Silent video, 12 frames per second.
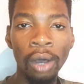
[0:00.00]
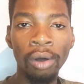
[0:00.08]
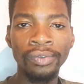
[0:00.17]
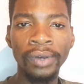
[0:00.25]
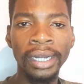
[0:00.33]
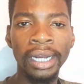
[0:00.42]

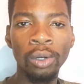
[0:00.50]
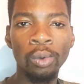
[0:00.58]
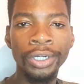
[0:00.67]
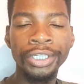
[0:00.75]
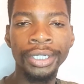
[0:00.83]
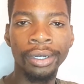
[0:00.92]
our final
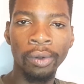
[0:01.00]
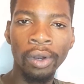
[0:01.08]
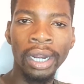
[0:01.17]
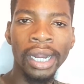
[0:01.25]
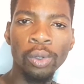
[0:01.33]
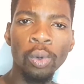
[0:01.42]
question. All
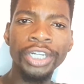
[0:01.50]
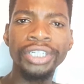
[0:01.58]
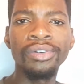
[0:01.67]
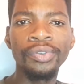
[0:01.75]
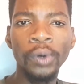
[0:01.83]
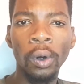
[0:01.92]
right,
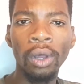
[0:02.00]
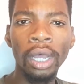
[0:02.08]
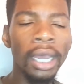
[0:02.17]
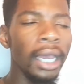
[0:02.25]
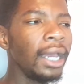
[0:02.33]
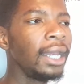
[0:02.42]
question 4.
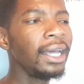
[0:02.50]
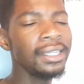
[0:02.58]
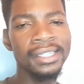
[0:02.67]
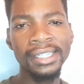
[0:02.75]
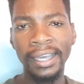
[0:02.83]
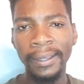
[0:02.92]

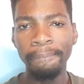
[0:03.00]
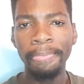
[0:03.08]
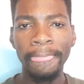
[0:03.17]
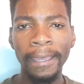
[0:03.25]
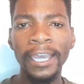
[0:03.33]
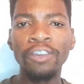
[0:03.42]
Let's say
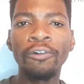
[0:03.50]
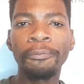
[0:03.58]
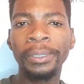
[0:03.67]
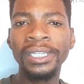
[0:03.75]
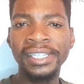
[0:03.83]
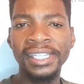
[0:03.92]
you've
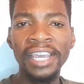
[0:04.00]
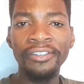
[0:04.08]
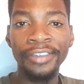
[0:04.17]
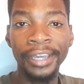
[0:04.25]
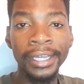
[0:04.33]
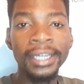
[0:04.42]
been
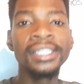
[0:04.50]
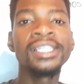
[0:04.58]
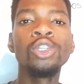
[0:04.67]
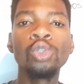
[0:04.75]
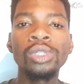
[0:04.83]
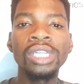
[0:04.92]
saving,
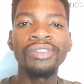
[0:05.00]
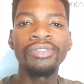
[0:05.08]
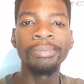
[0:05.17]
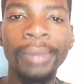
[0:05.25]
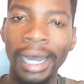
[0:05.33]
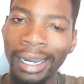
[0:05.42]
since you're
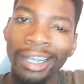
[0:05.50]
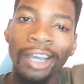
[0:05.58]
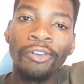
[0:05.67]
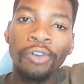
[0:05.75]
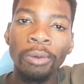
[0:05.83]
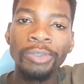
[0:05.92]
saving money
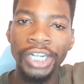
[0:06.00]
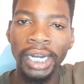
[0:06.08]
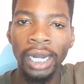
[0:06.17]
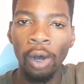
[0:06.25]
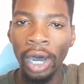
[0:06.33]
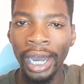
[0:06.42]
from
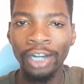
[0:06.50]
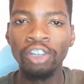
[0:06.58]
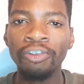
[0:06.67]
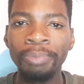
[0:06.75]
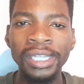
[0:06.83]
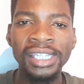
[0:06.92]
January,
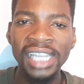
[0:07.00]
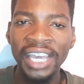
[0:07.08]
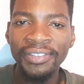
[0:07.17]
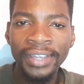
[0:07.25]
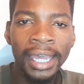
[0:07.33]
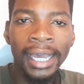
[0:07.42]
you've been
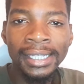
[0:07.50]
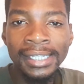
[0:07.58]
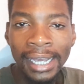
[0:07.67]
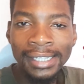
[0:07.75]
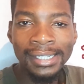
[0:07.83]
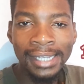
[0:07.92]
saving
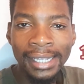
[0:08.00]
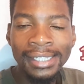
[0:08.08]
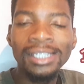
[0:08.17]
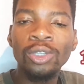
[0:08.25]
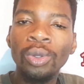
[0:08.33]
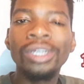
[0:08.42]
10
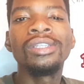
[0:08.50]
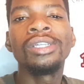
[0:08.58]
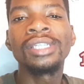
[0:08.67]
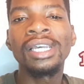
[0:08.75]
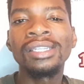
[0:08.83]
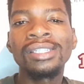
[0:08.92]
cents, 20
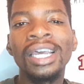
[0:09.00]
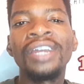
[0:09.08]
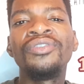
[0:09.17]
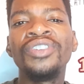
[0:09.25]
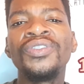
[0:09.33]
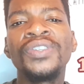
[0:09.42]
cents,
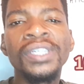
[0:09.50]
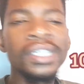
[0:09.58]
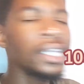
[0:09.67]
and 50